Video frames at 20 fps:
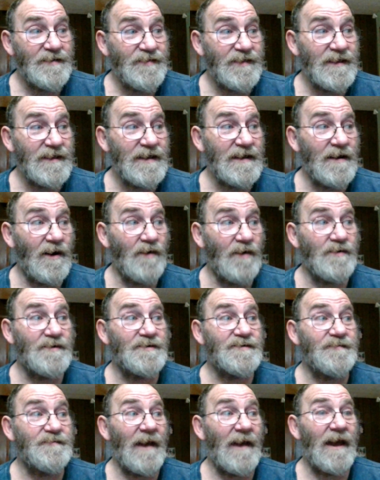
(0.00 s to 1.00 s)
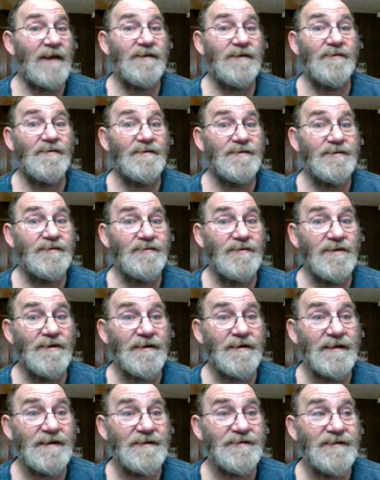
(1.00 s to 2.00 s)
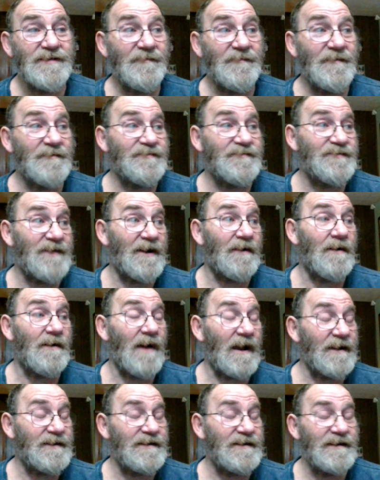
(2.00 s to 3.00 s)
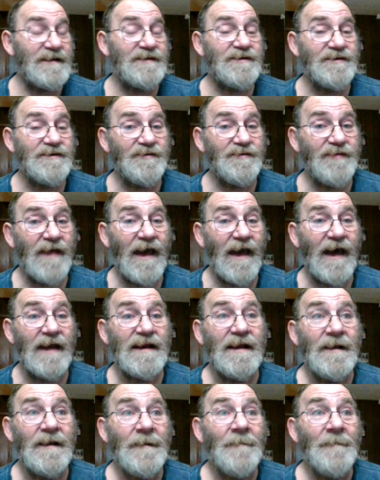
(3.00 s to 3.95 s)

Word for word: the owner's manual and do looking to see if it's there. I need to do that.